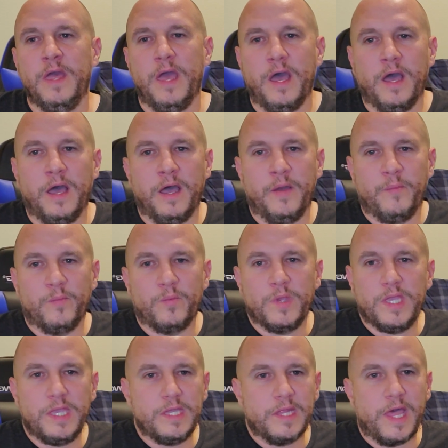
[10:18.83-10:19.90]
We
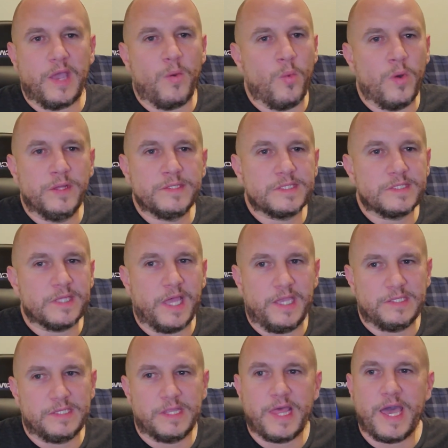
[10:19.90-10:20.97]
eat like one
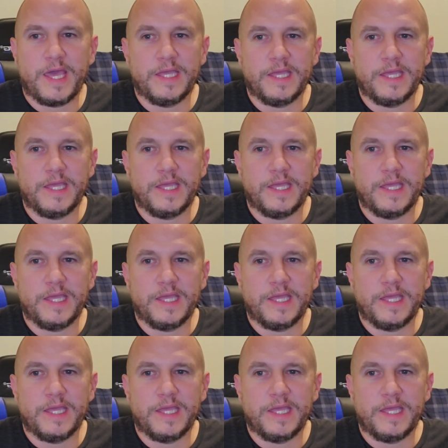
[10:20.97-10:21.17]
slice of that a